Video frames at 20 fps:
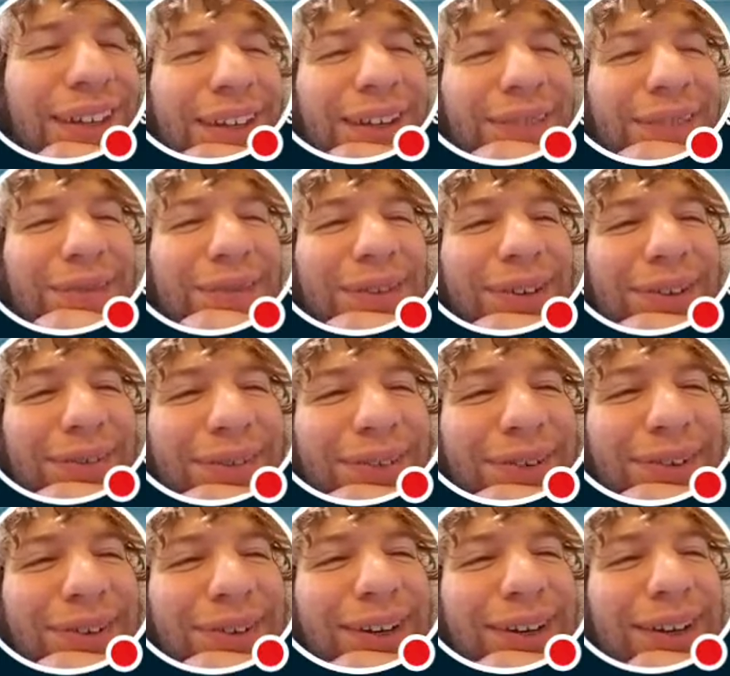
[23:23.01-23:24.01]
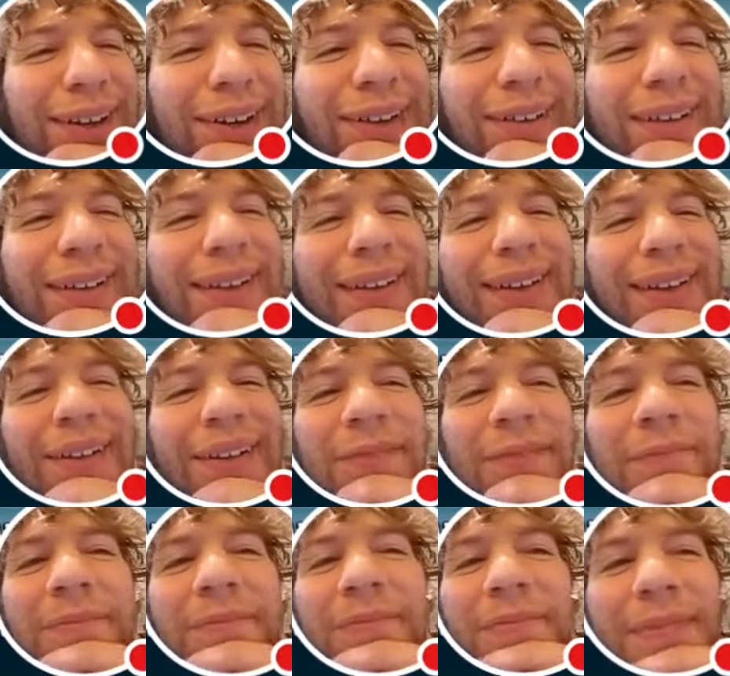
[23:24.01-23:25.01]
I'm 24 right now.
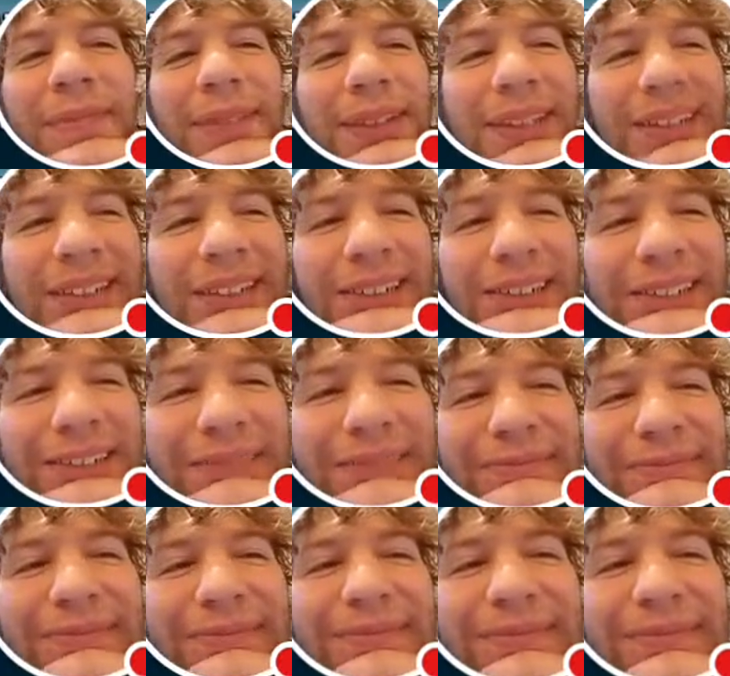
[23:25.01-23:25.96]
Um,